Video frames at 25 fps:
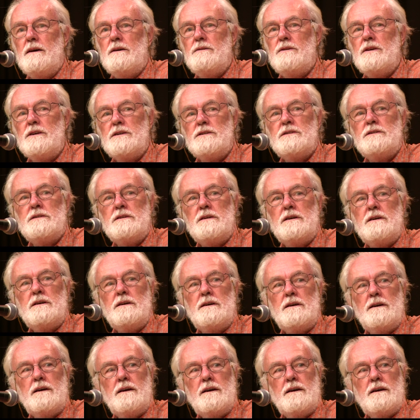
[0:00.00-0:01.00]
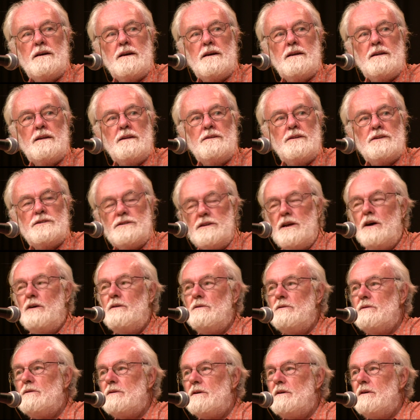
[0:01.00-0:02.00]
There's
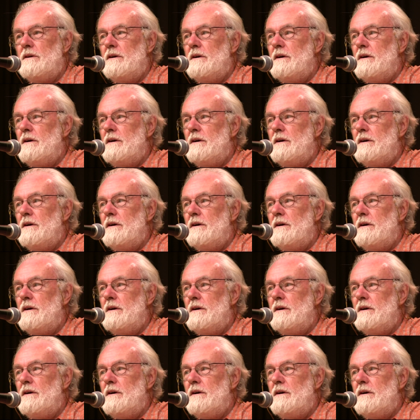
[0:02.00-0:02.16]
no